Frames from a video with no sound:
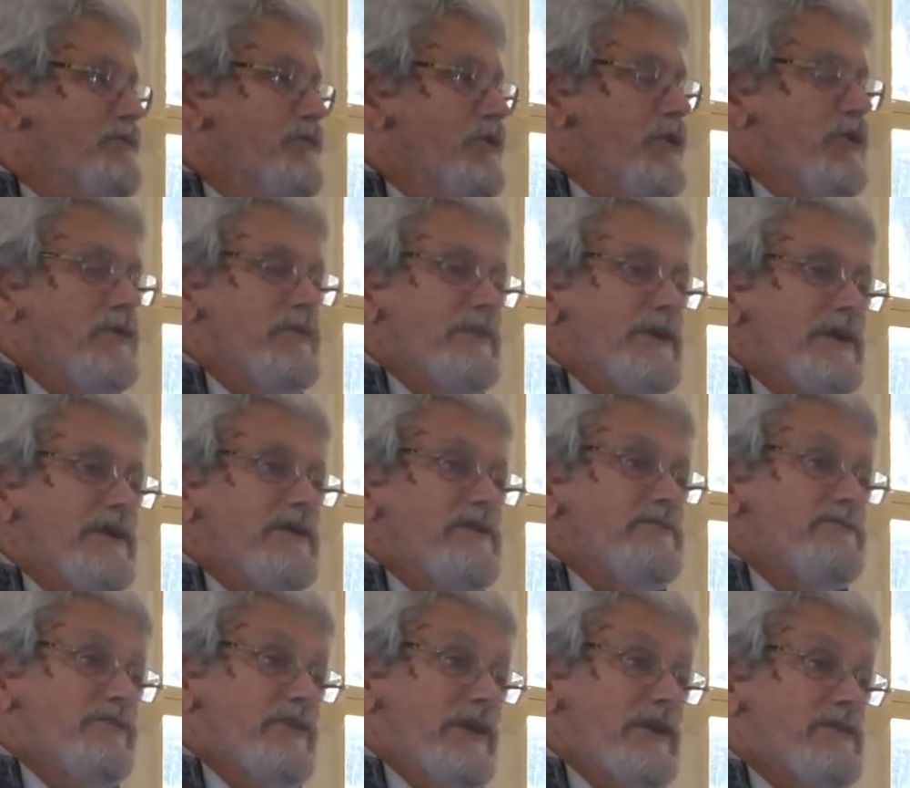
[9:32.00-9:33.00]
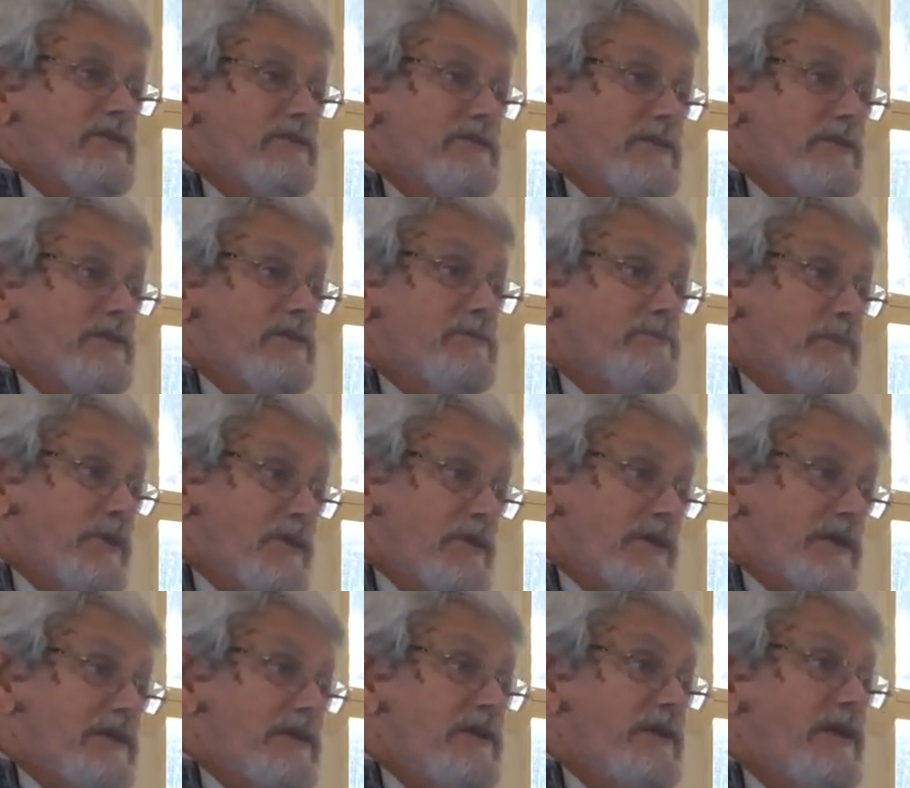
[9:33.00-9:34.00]
from an infection in the
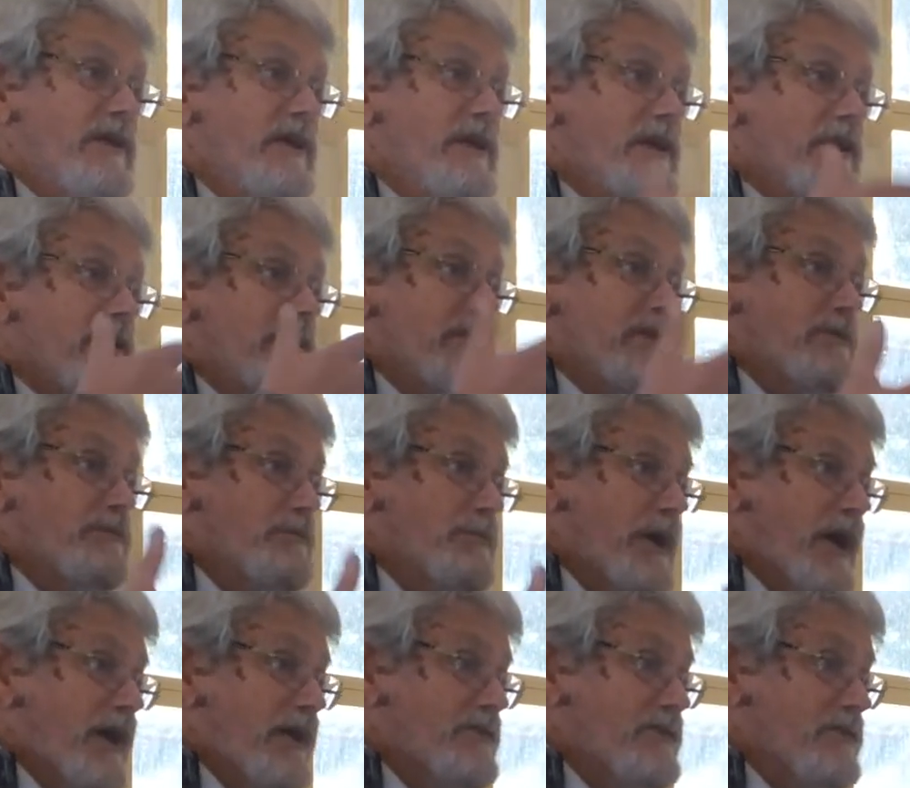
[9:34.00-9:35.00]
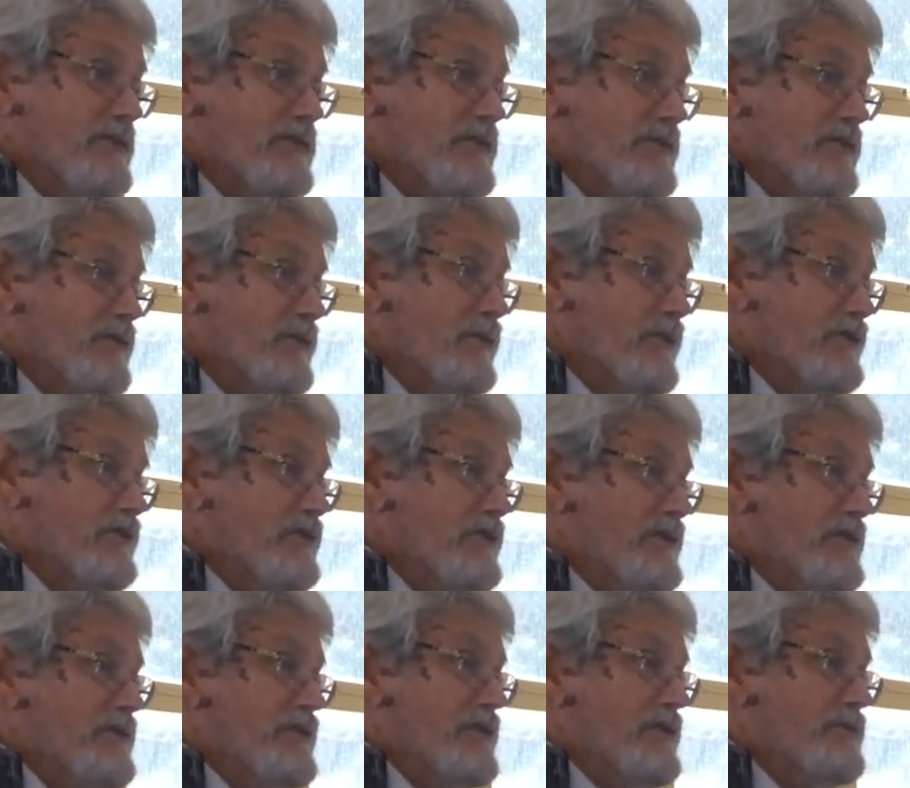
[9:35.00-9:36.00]
body that passes across
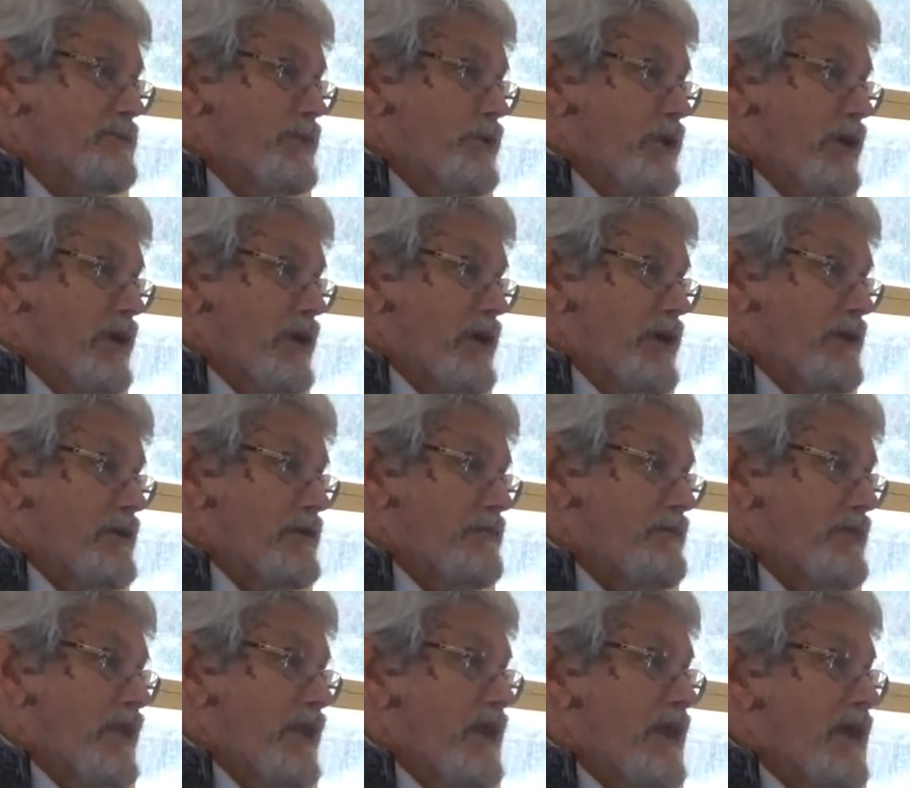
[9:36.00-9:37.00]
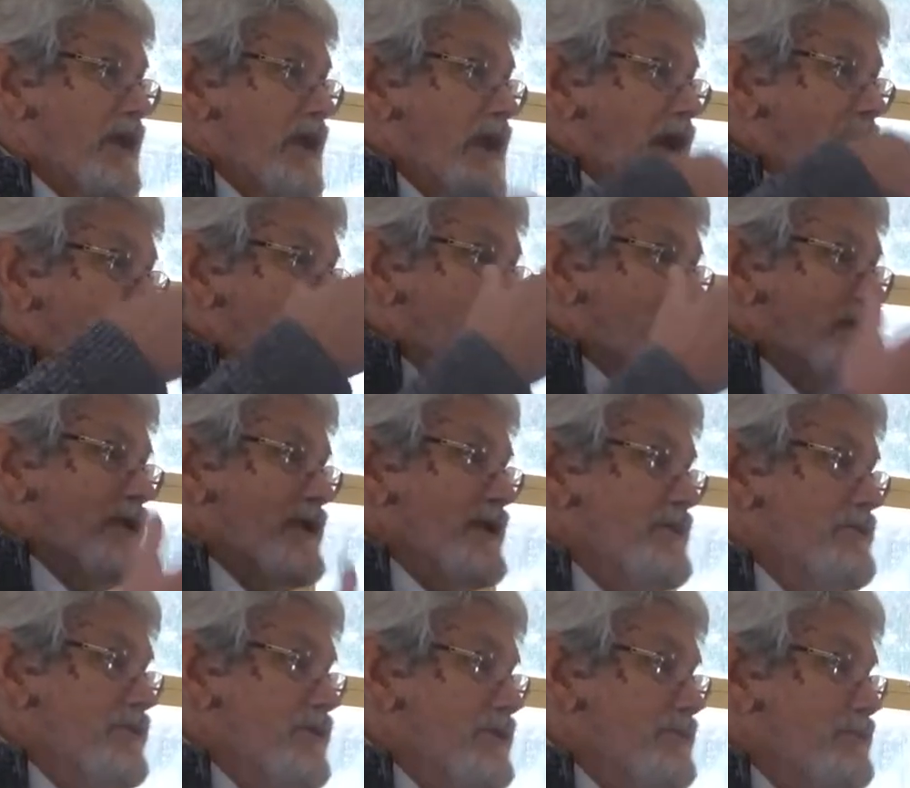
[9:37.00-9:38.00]
into the brain. And
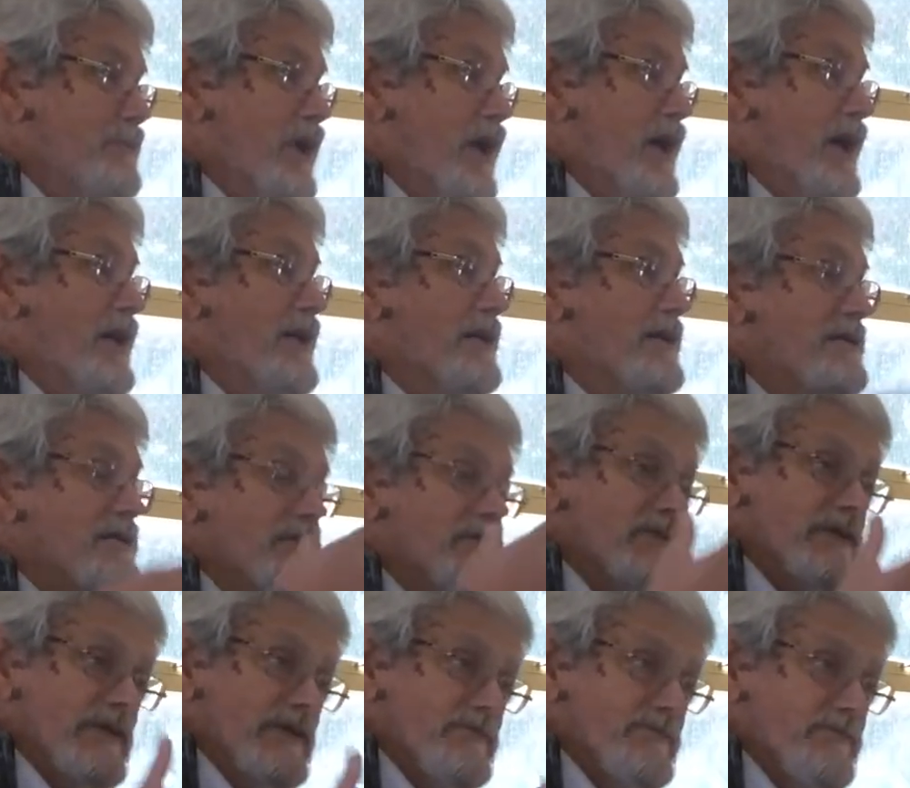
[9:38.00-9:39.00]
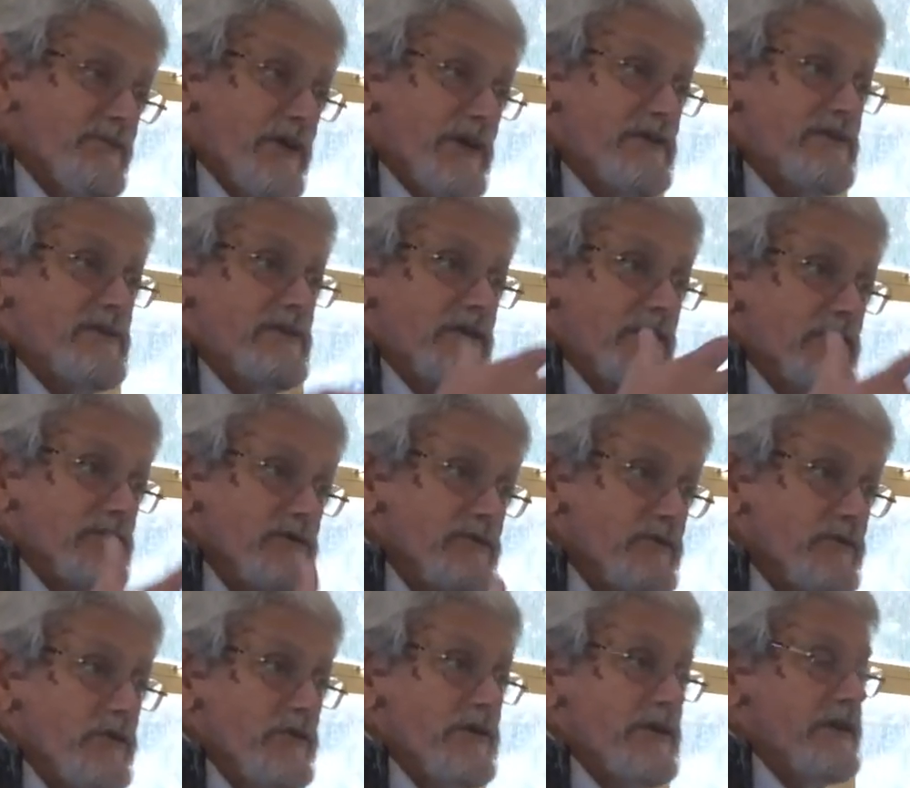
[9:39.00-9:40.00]
even a minor infection,
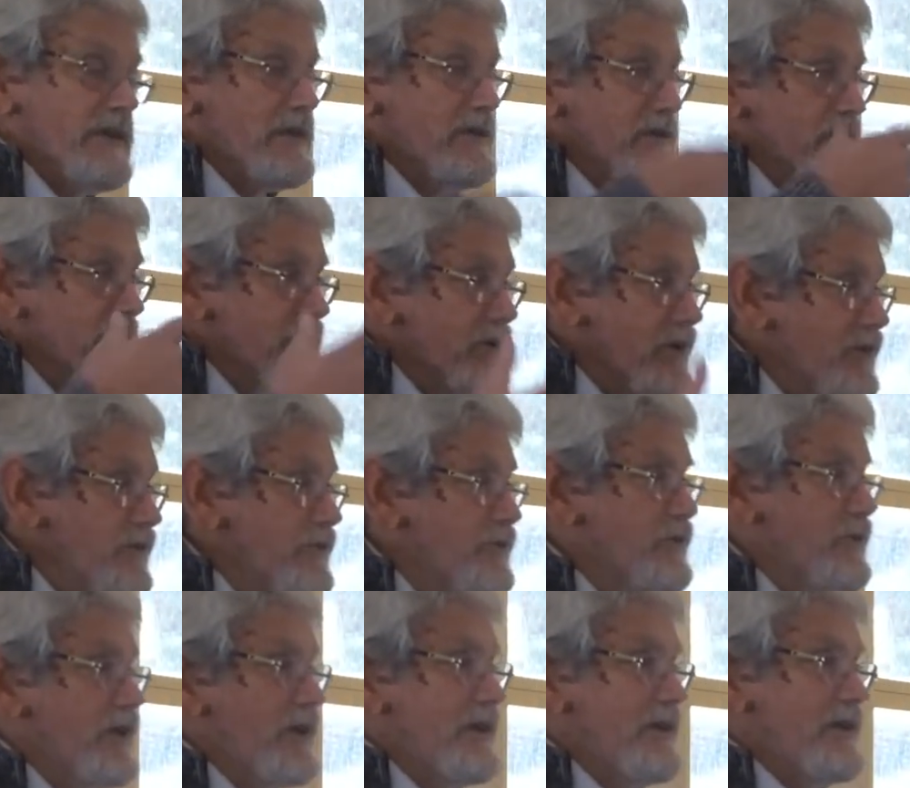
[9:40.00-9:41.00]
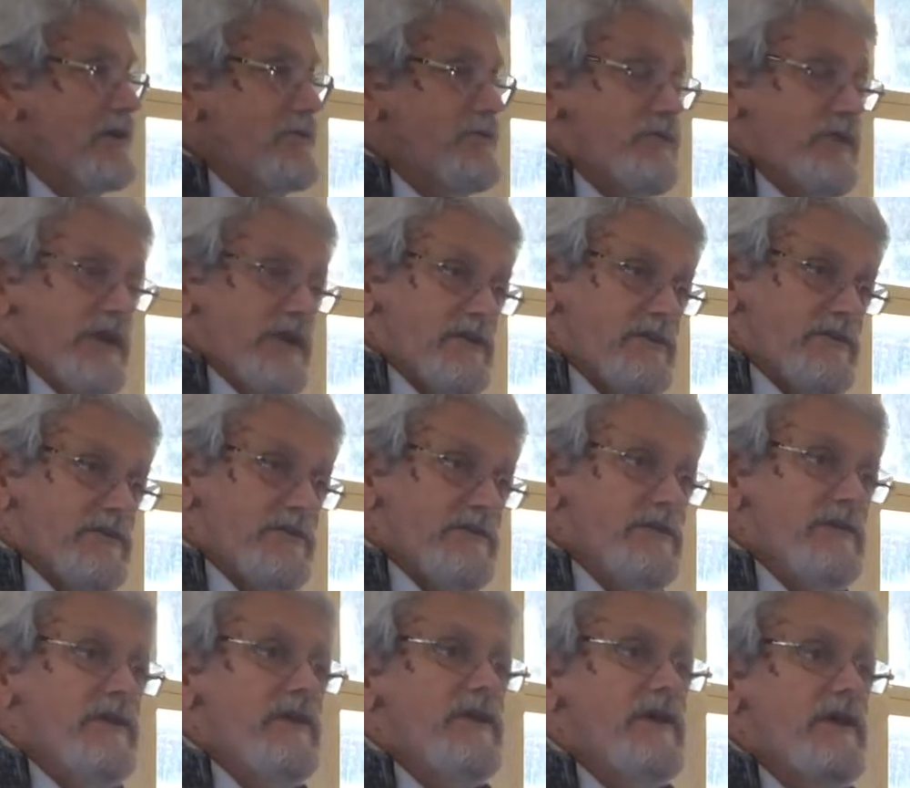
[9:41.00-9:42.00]
chronic low-grade infection,
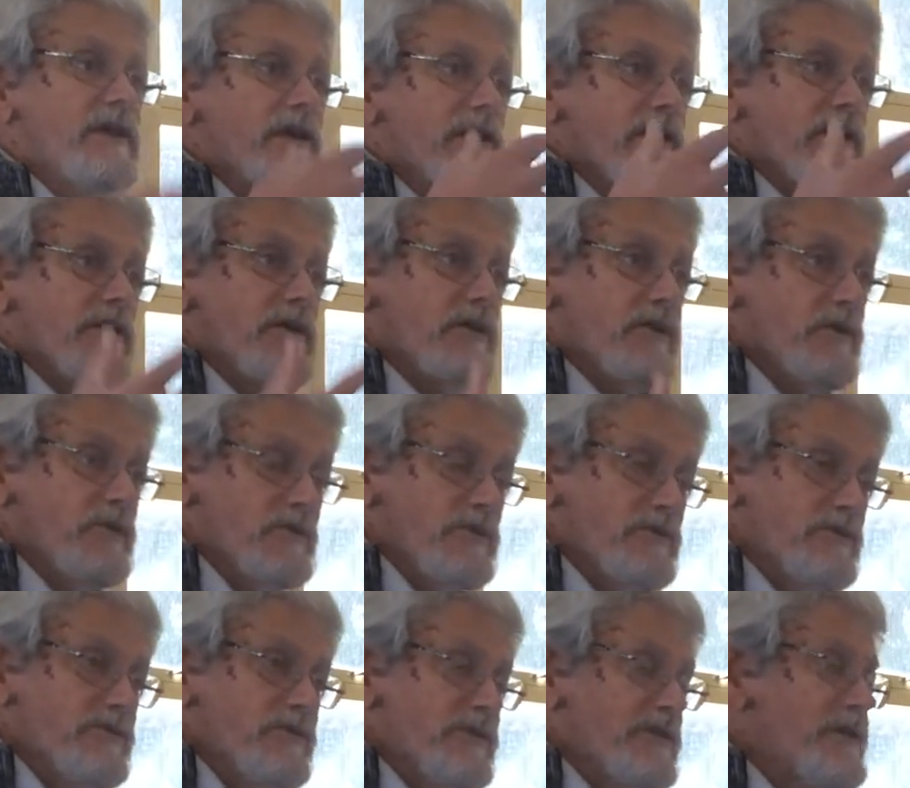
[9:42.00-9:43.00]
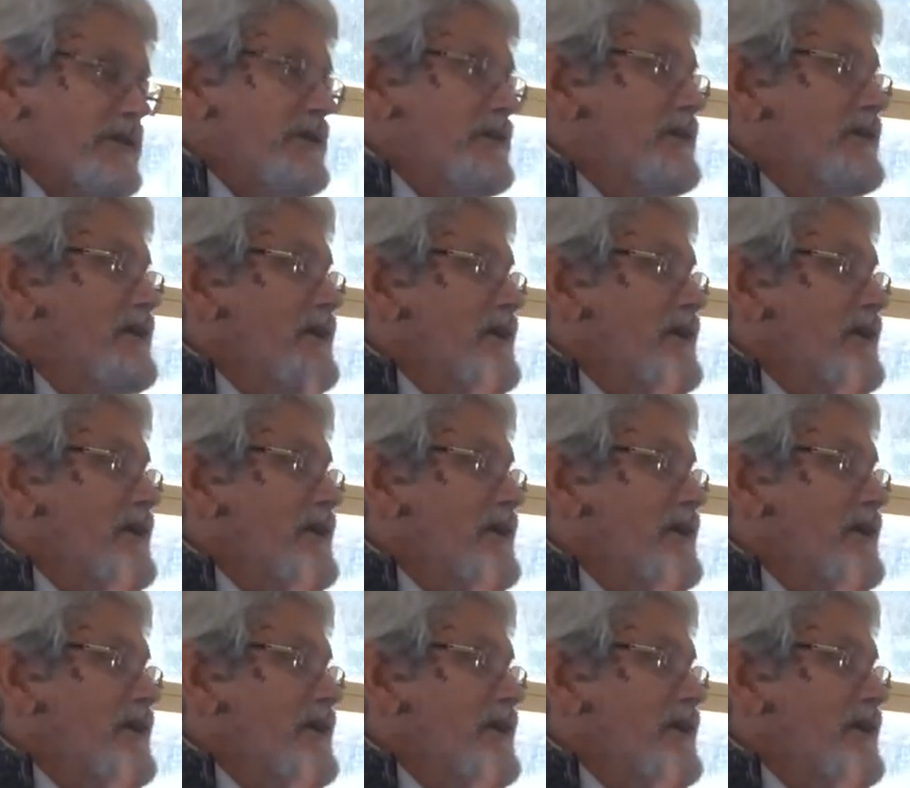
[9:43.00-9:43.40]
causing